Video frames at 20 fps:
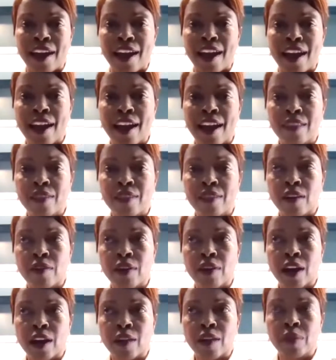and they're
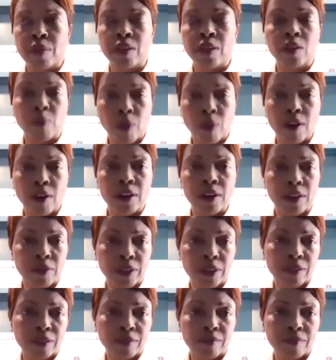not being a part of
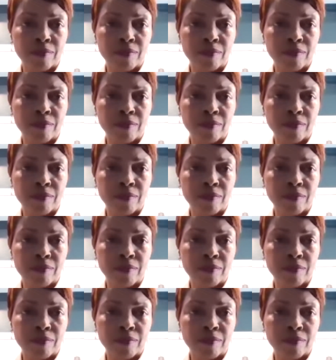it.